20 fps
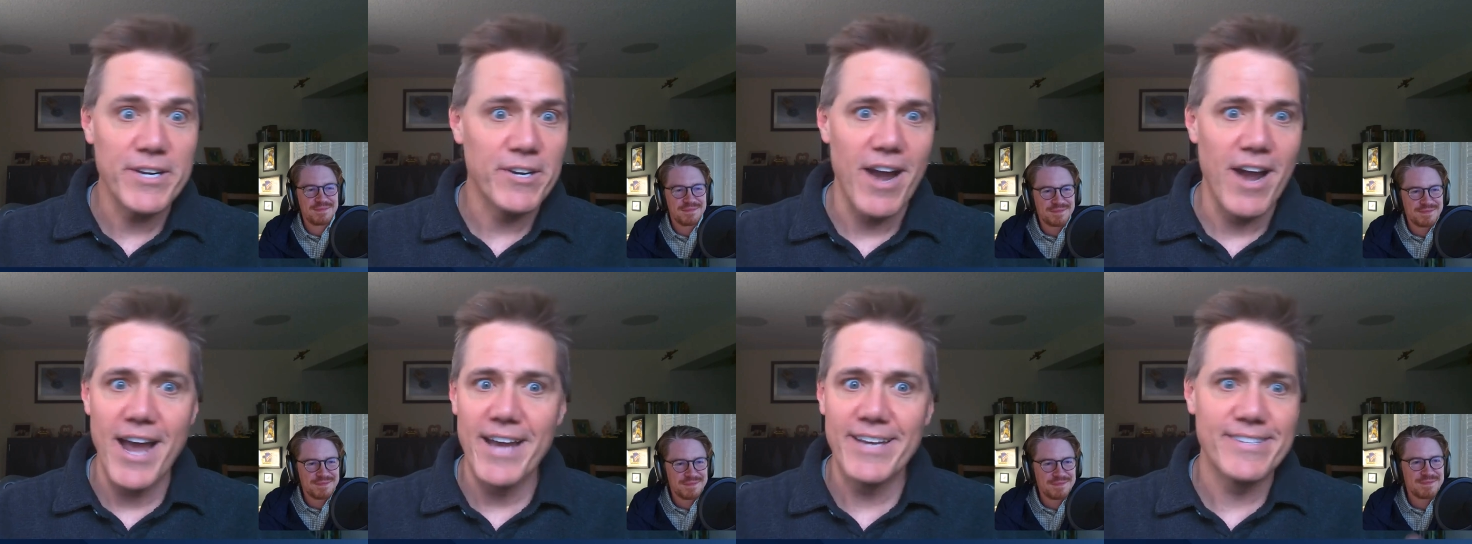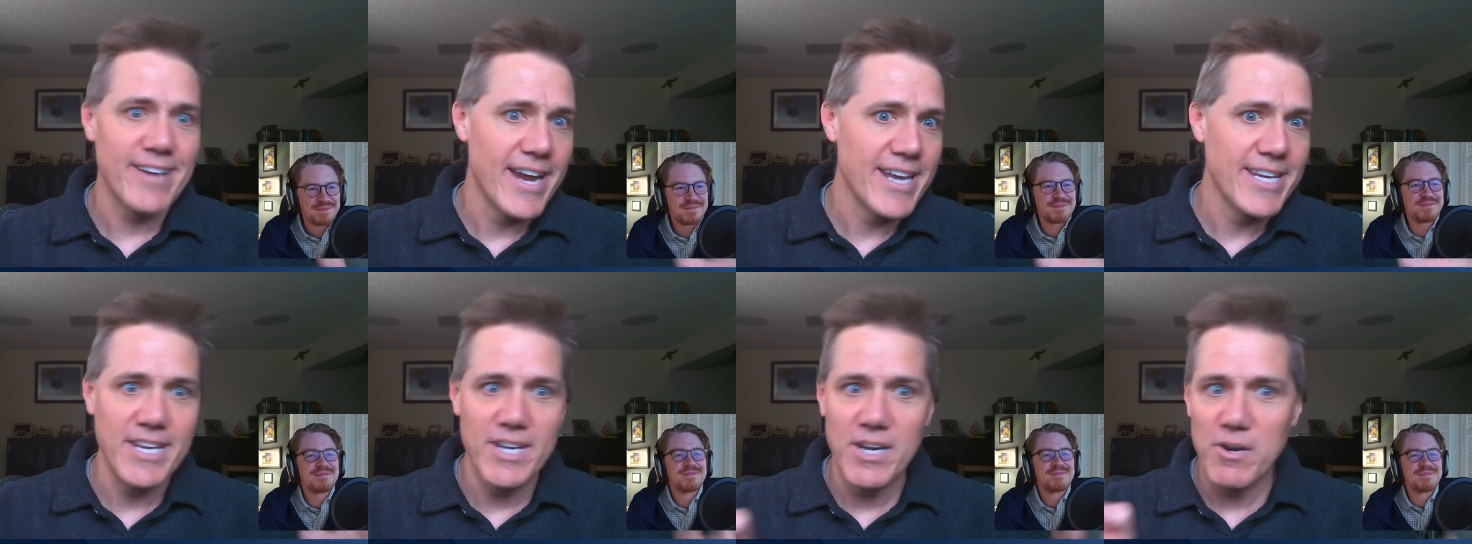Speaker 1: what your
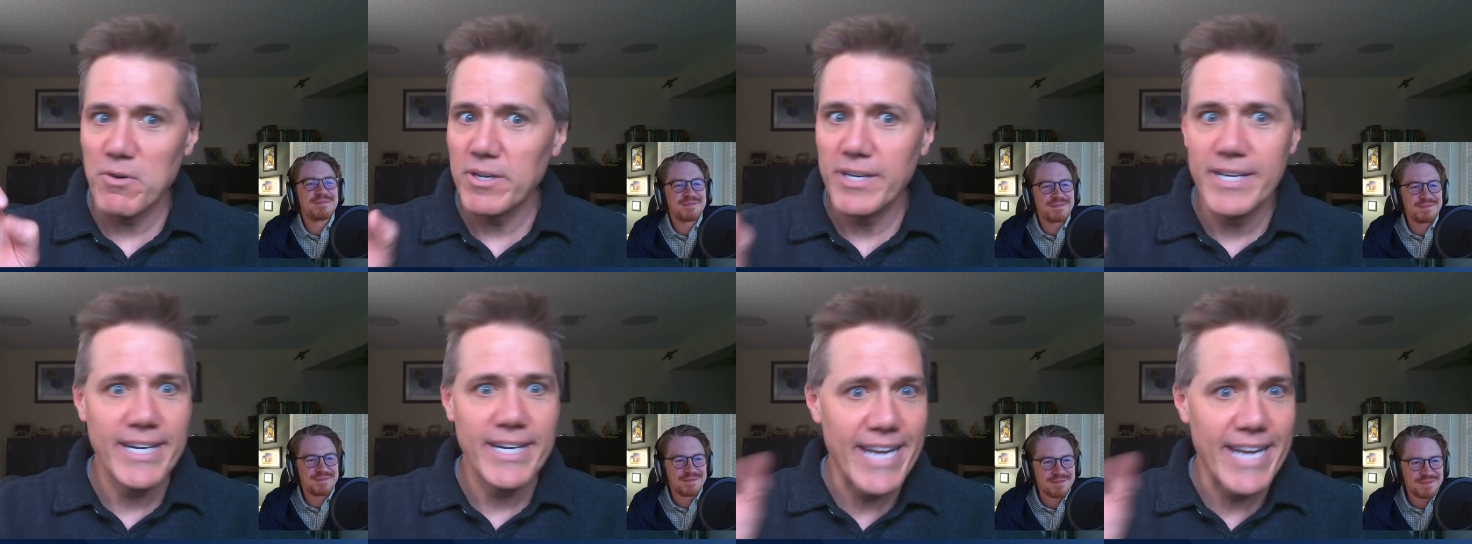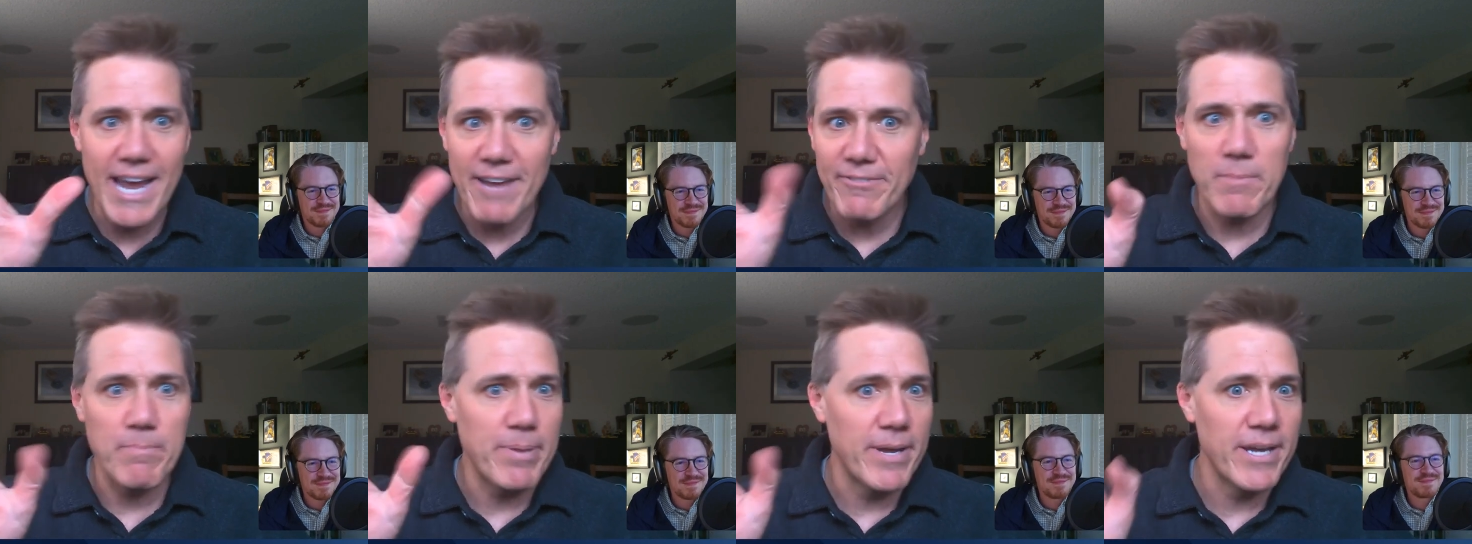eyesight, you really didn't
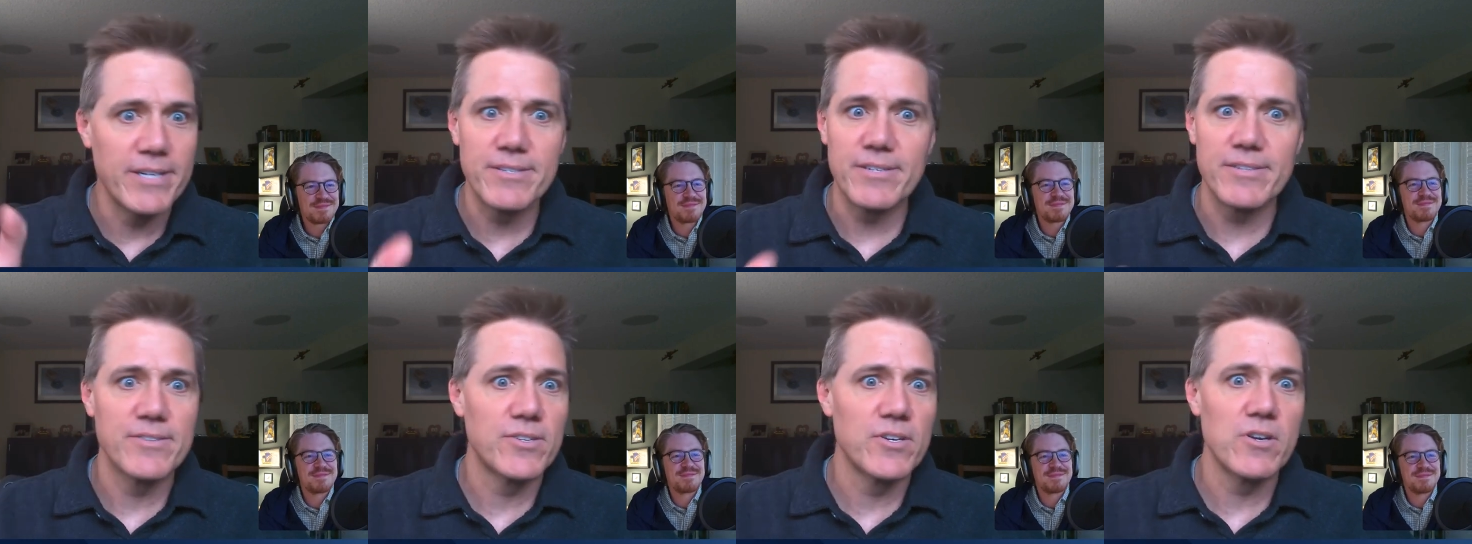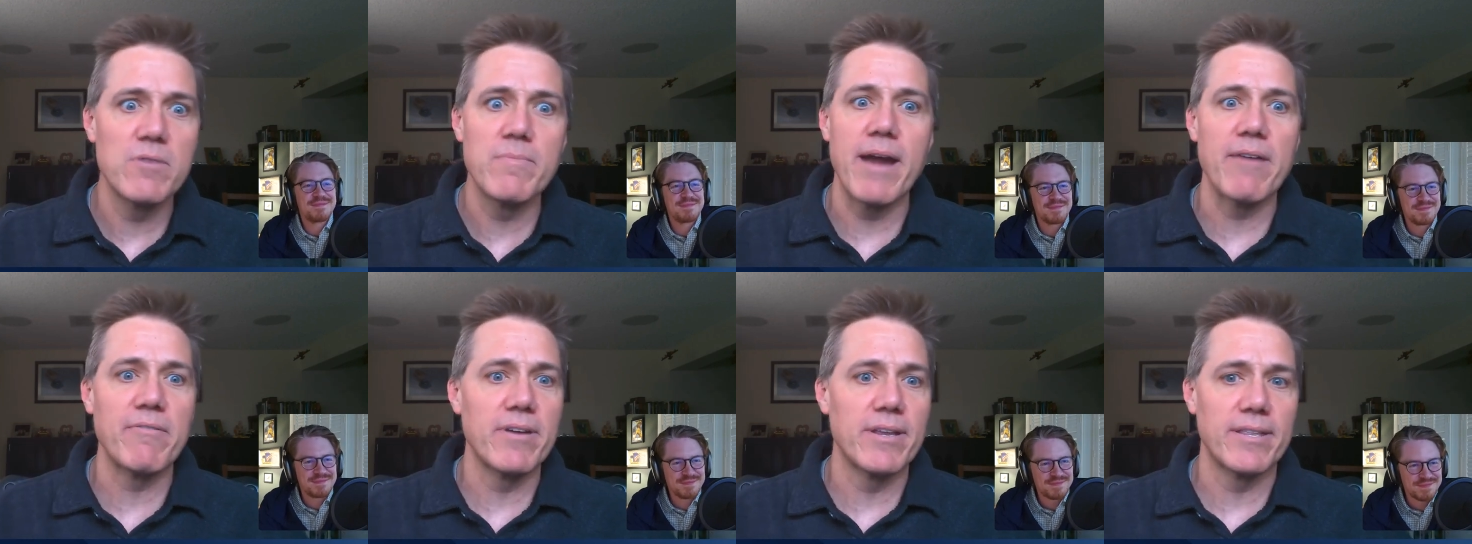have to pinch and
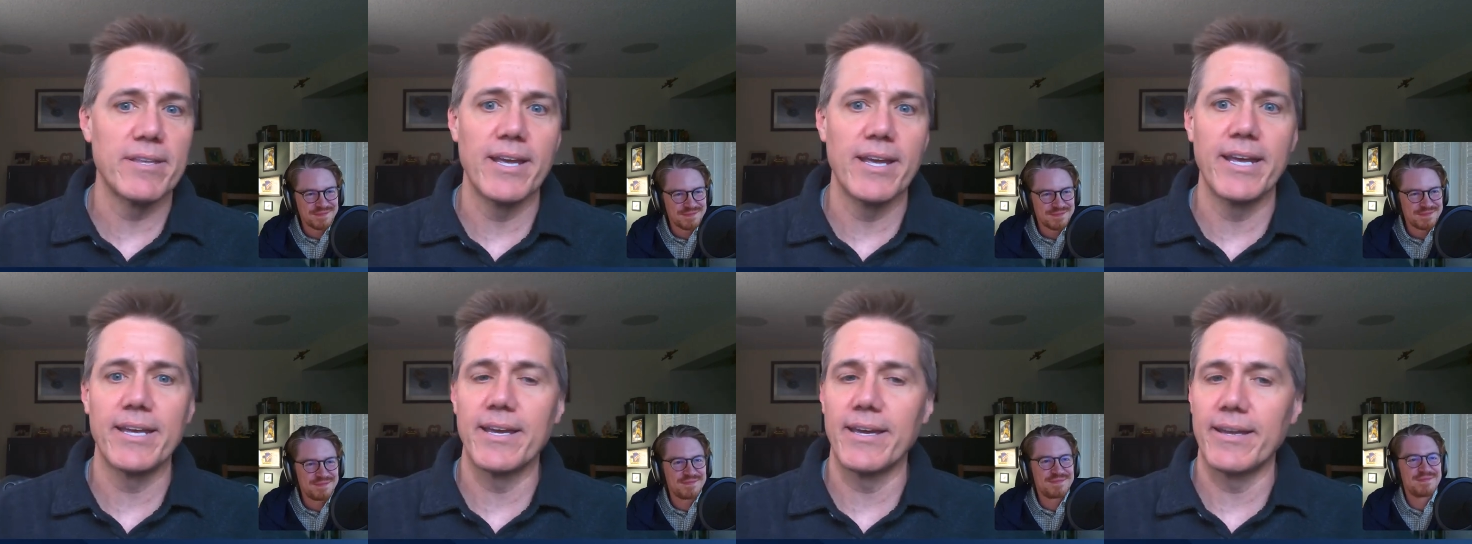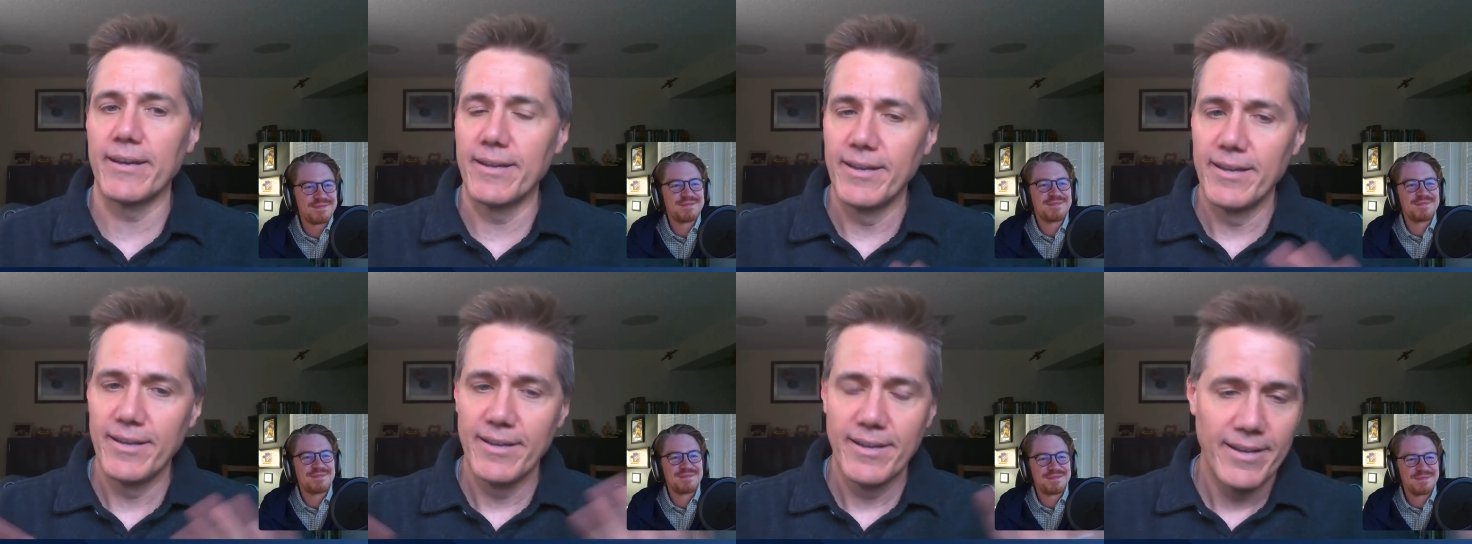zoom everything,
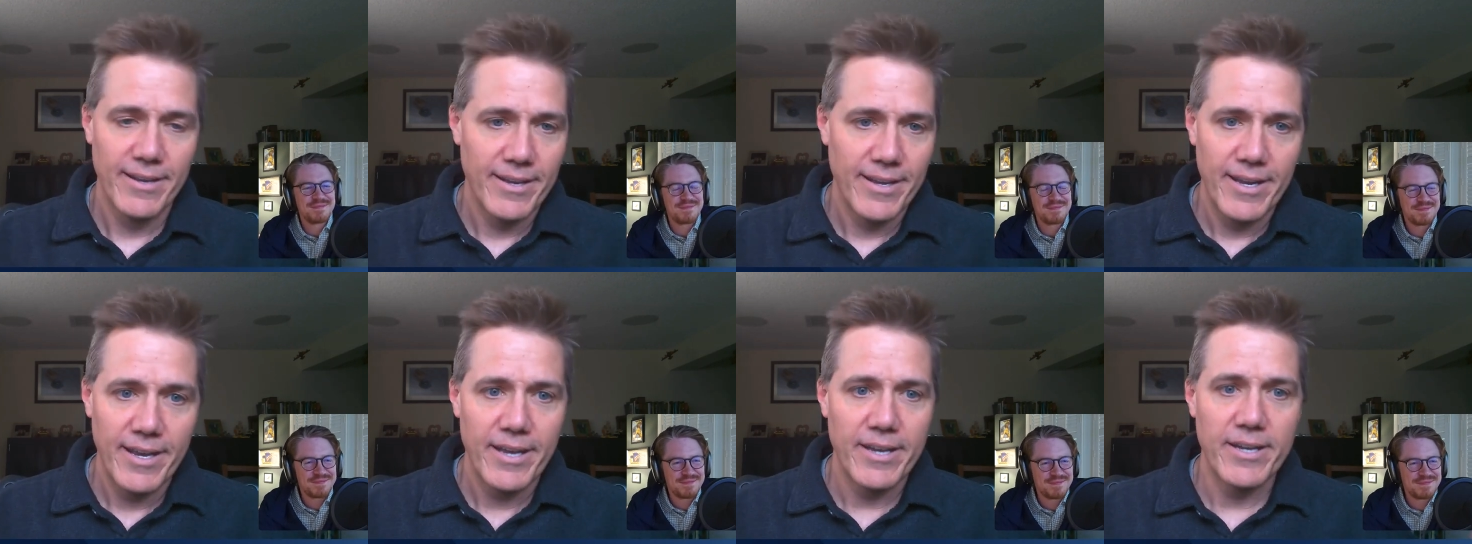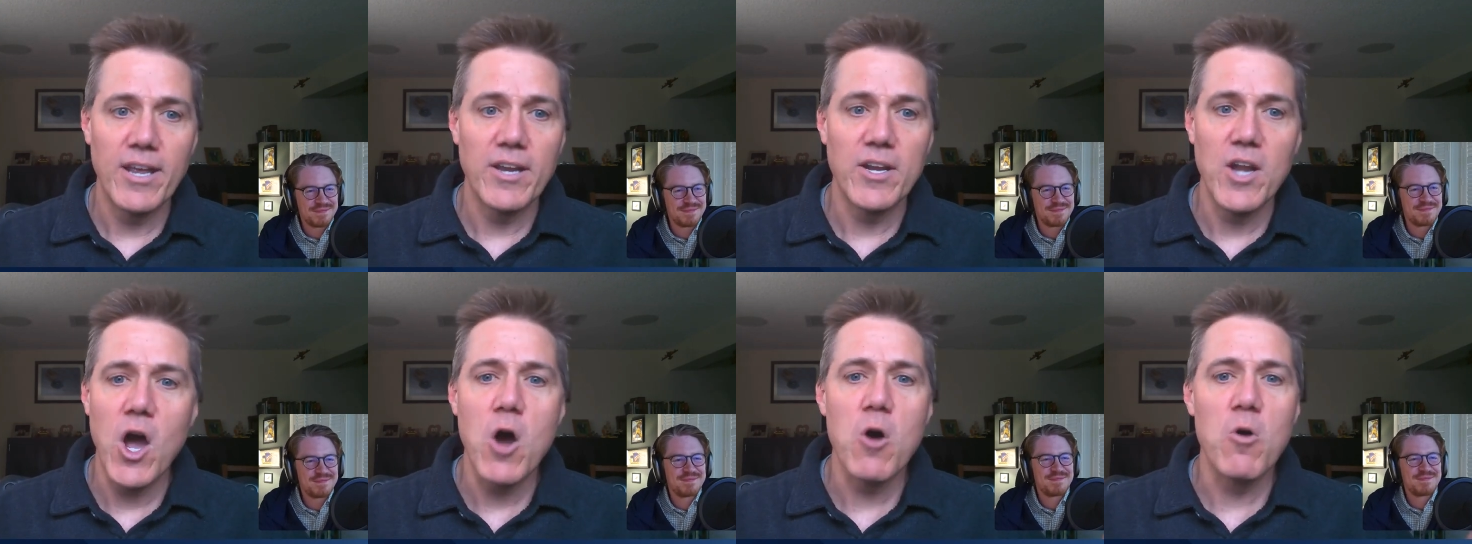and mm-hmm.
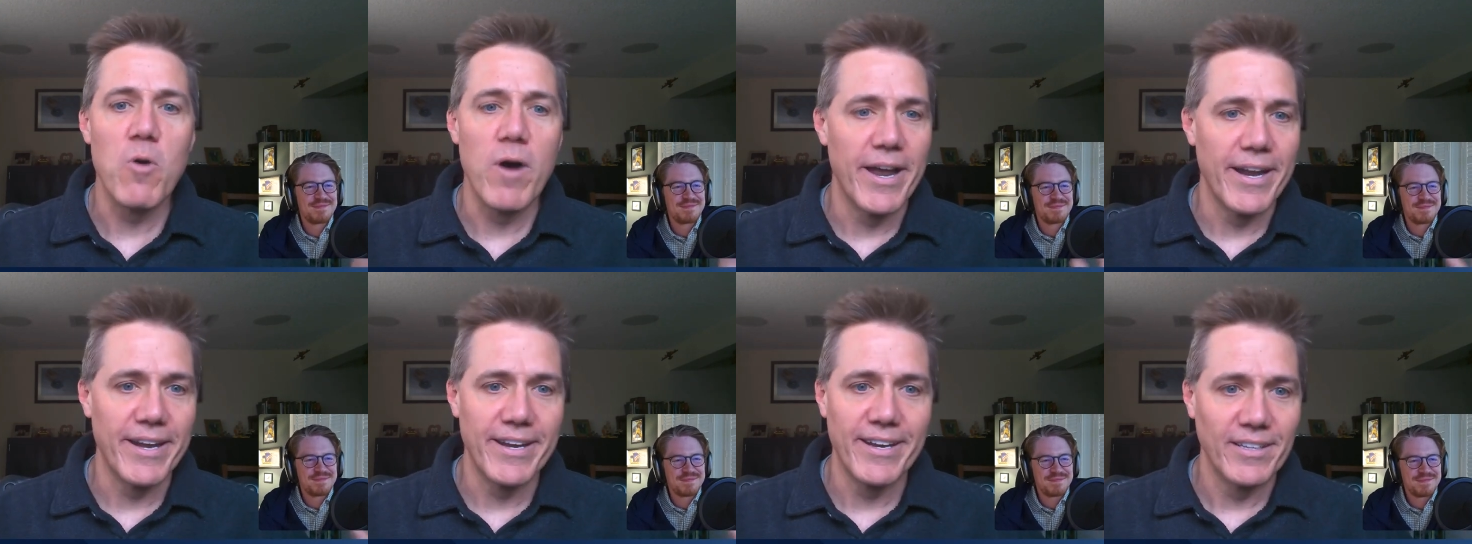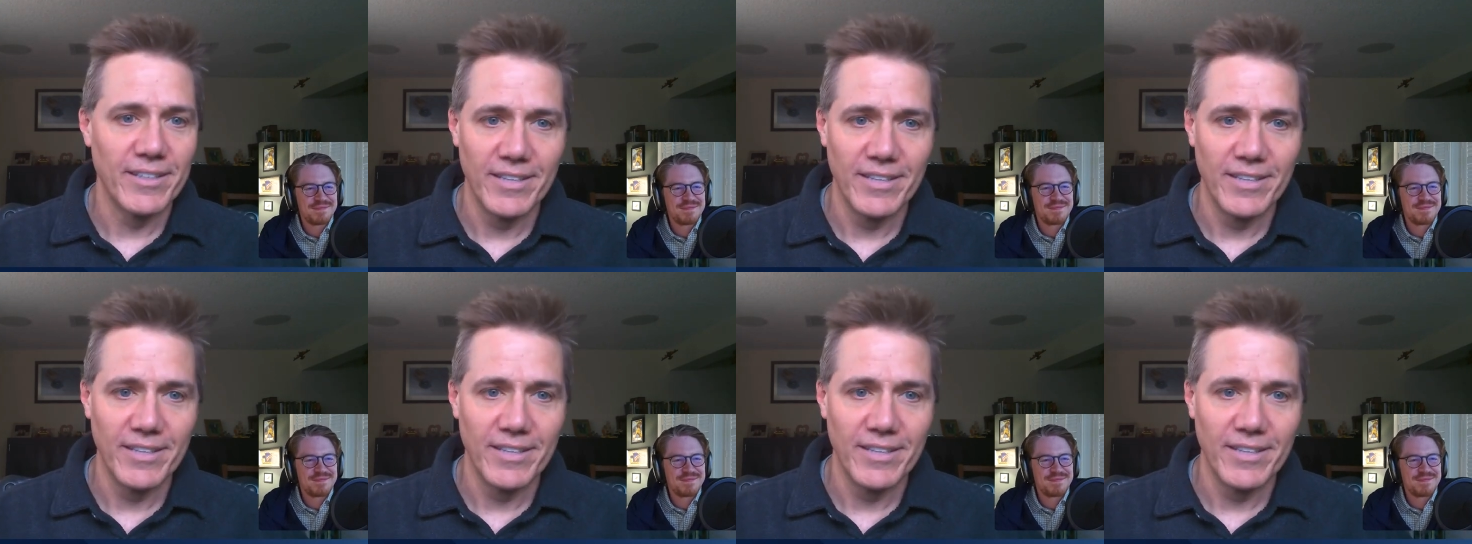n- no one